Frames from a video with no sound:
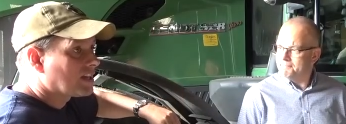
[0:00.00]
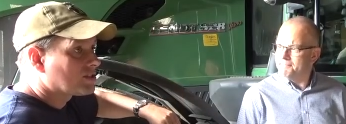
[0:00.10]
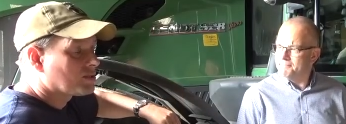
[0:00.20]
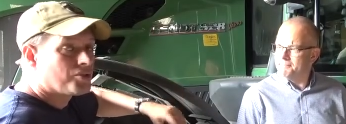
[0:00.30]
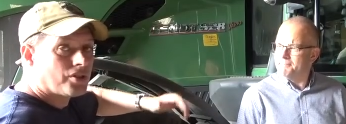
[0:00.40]

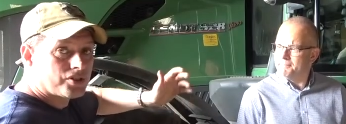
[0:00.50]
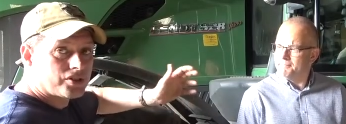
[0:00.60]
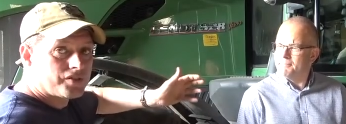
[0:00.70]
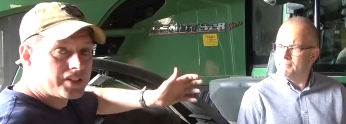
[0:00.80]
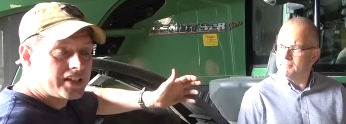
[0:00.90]
Speaker 1: So Josh has
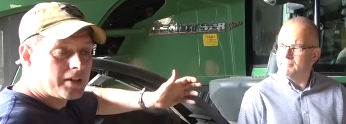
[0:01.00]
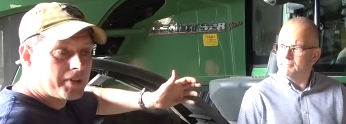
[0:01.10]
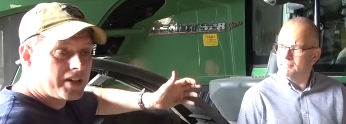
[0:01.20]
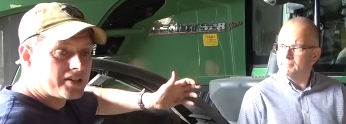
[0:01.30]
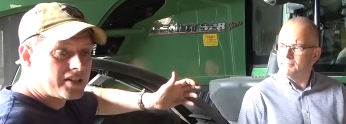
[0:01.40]
obviously come
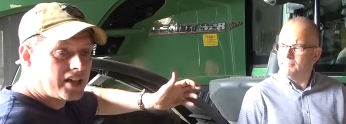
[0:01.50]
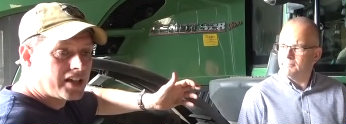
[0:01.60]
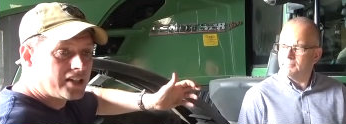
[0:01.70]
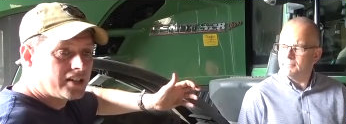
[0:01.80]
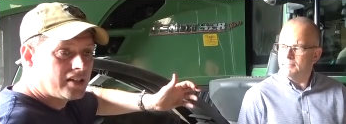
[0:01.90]
here
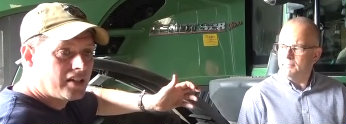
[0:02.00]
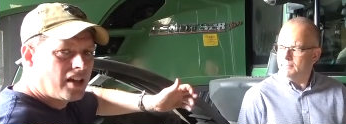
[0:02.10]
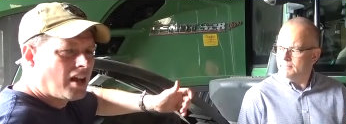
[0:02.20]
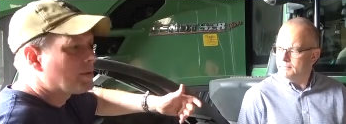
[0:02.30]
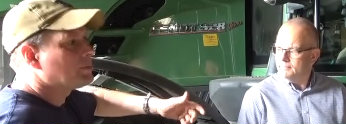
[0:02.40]
today.
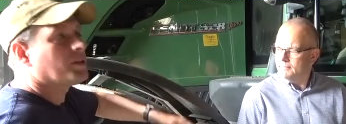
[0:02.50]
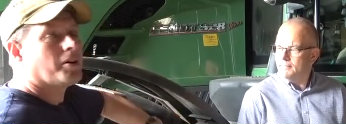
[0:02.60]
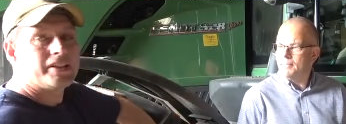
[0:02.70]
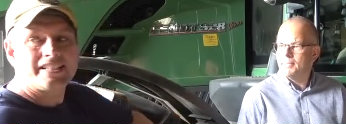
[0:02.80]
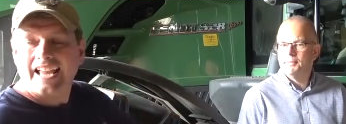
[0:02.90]
I mean,